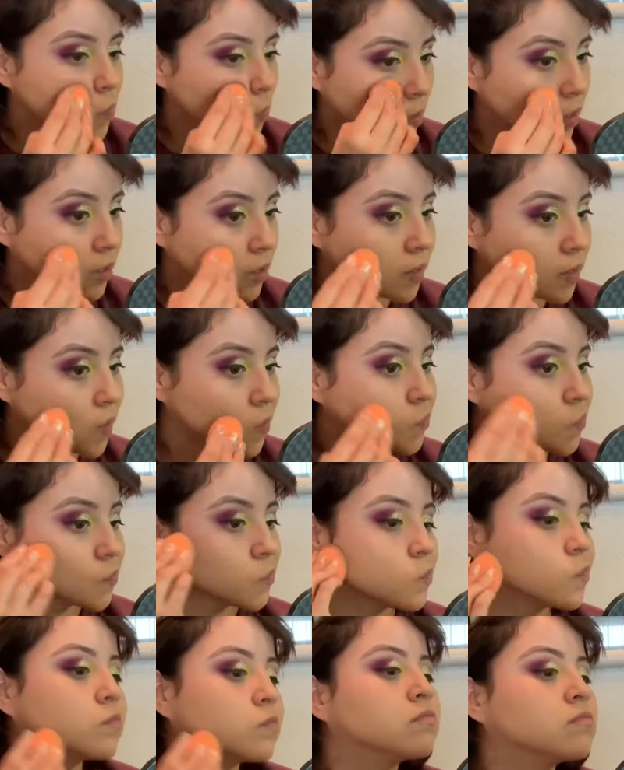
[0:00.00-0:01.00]
Like right now.
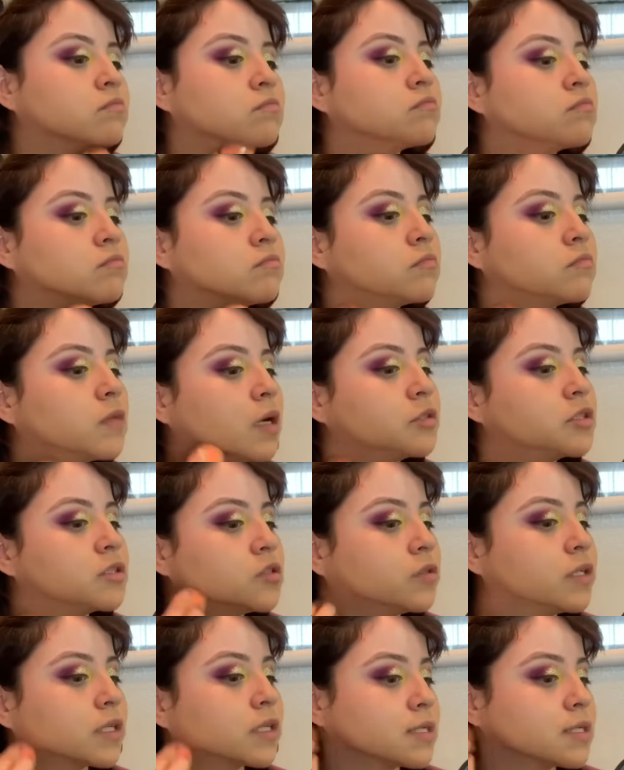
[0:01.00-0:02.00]
I'm just
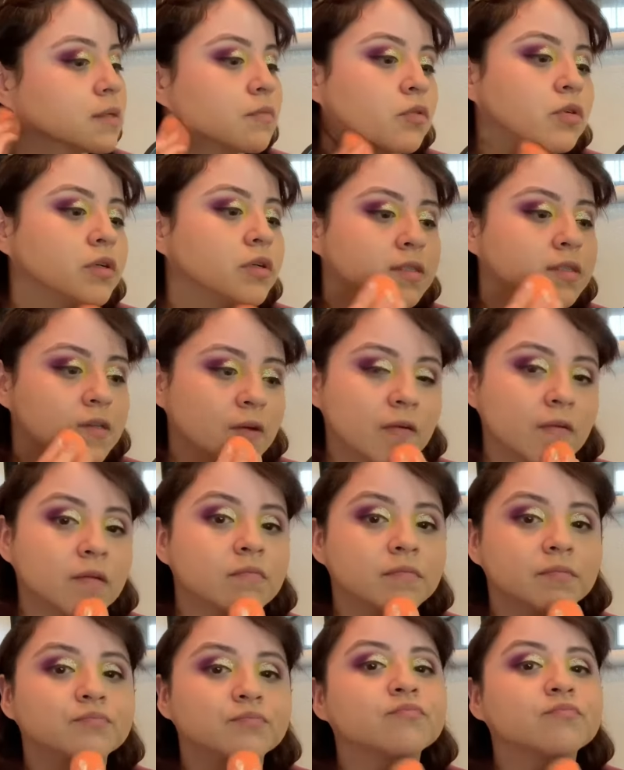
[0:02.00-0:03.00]
doing it because I'm bored, so
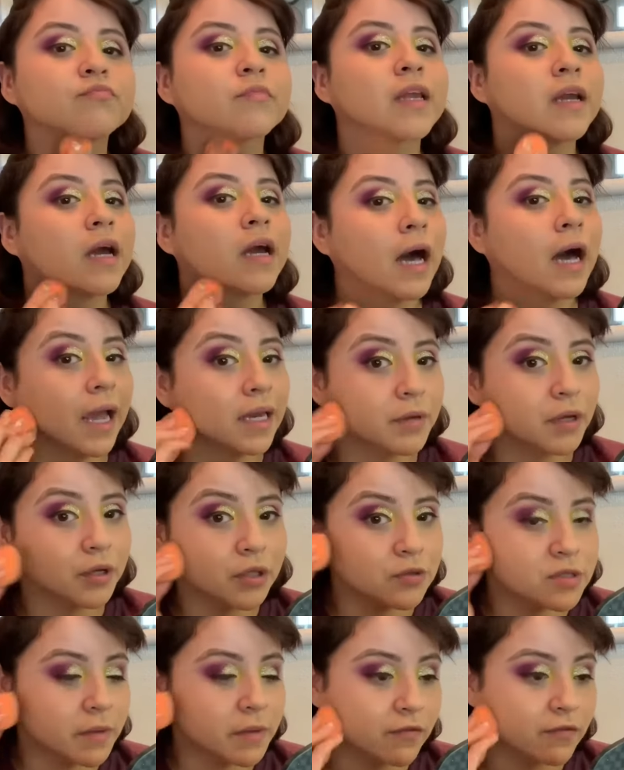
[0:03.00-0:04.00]
I ain't about to
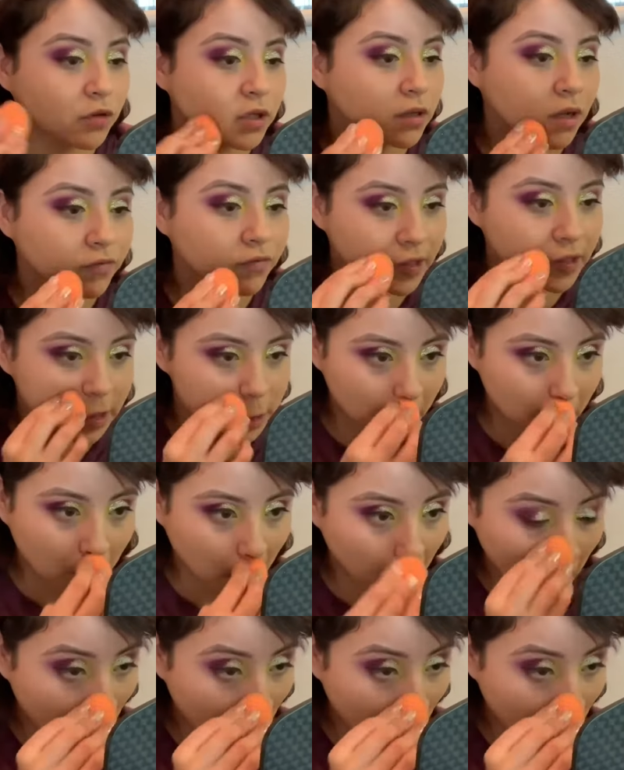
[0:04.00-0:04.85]
use my $40 foundation.